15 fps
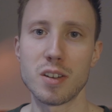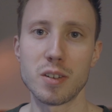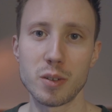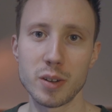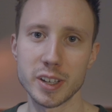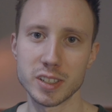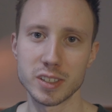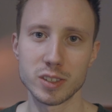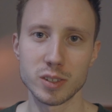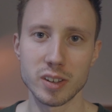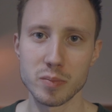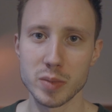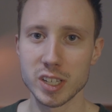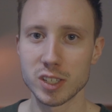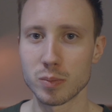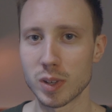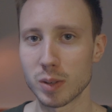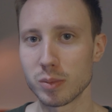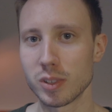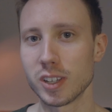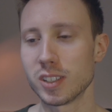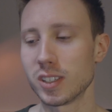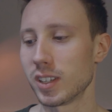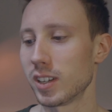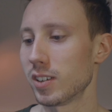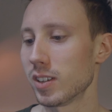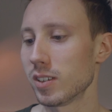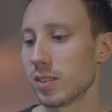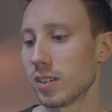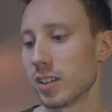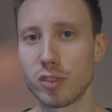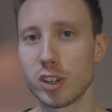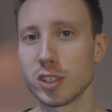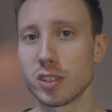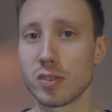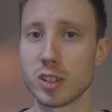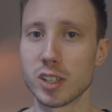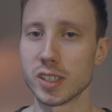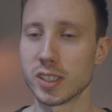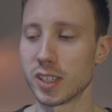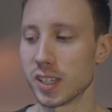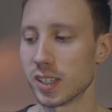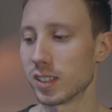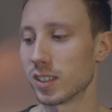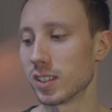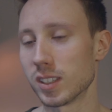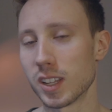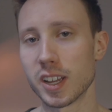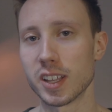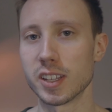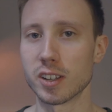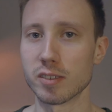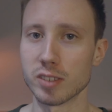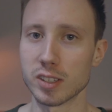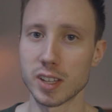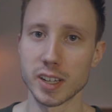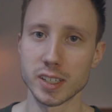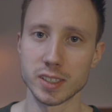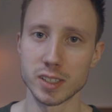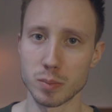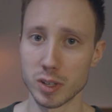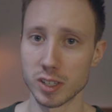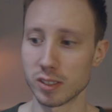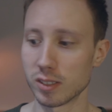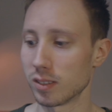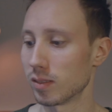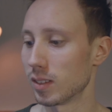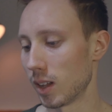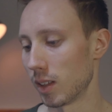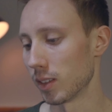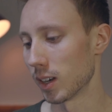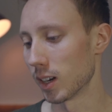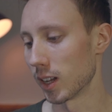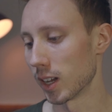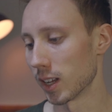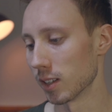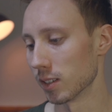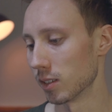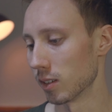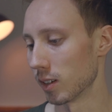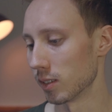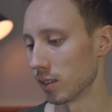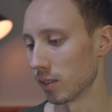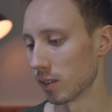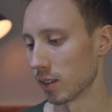Alright, so I made some updates here now. First of all, I changed the styling of the text a bit, and then I added so that you